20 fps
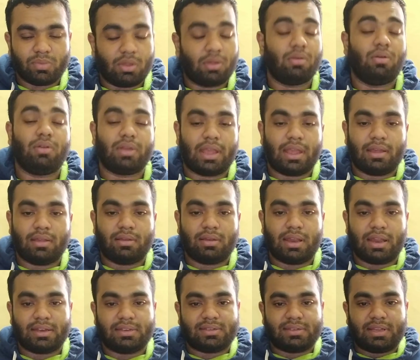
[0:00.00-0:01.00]
Okay,
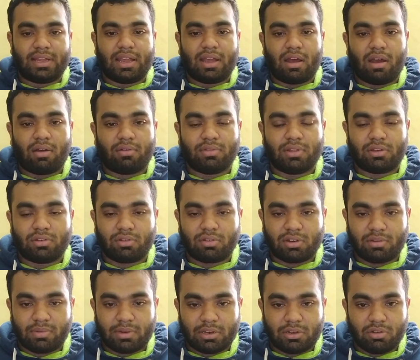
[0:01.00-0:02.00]
let's see how the
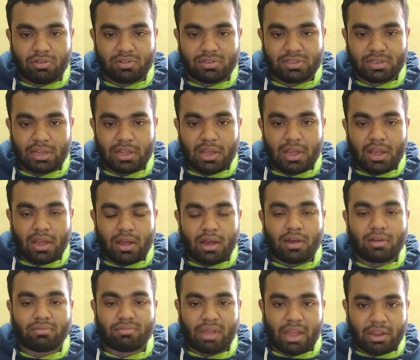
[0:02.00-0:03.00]
tournament goes.
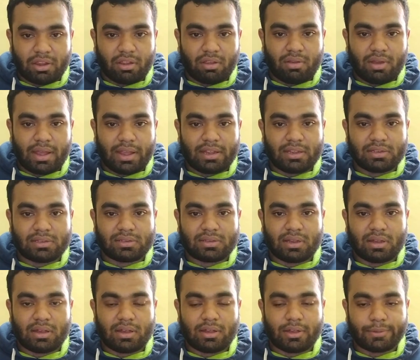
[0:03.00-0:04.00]
Thank you guys.
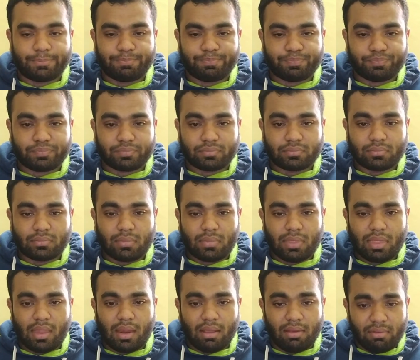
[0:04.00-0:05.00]

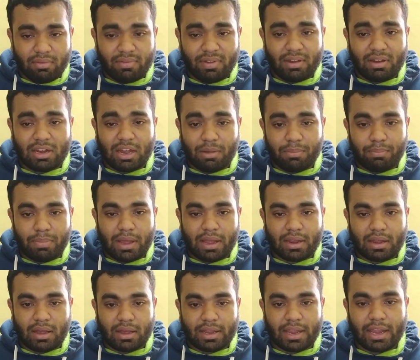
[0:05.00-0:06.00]
We'll come
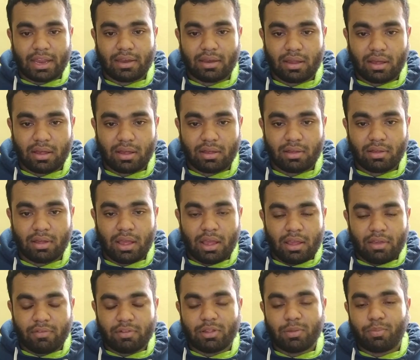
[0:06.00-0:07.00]
back again
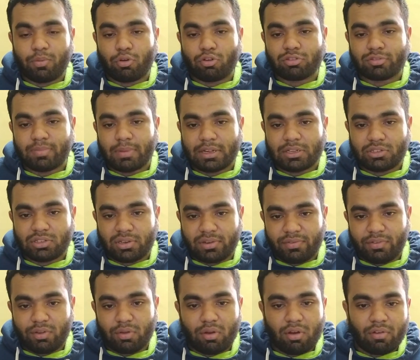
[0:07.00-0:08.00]
with the post-match
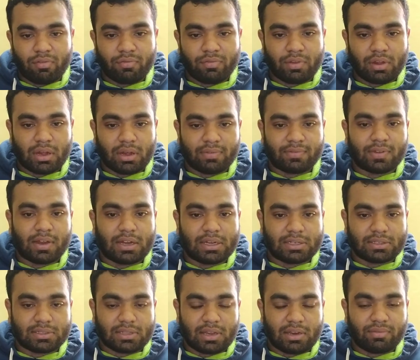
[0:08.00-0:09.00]
review of
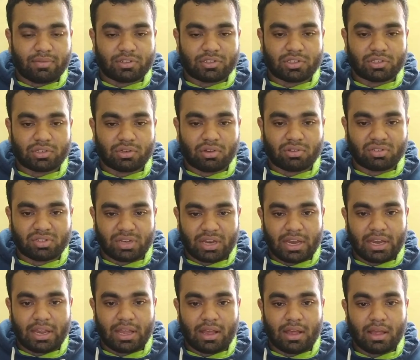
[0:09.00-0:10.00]
Afghanistan versus
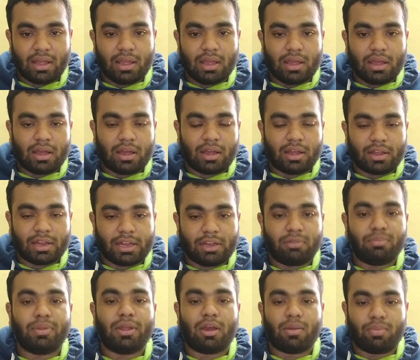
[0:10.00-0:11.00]
Australia.
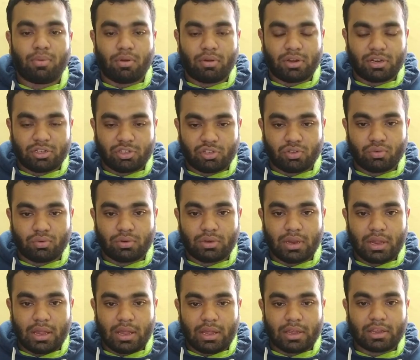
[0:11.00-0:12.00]
He'll be uploaded
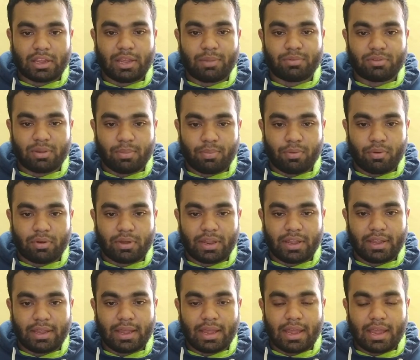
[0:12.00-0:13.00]
soon. Keep
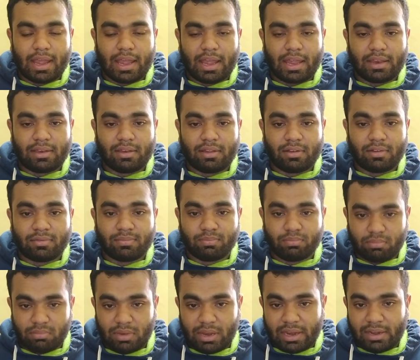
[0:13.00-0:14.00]
supporting, and
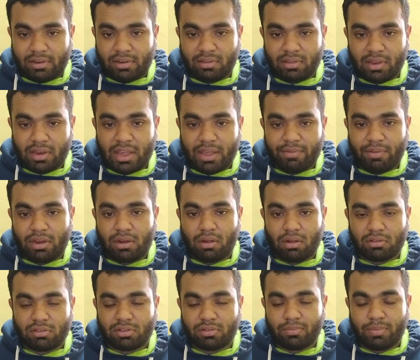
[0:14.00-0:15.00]
later in the day we'll
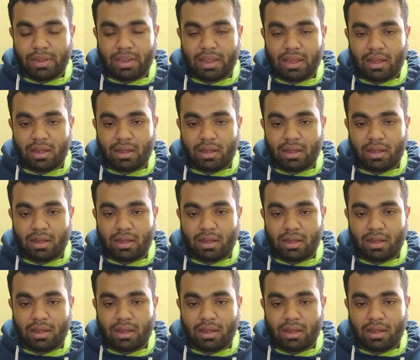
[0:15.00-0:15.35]
also be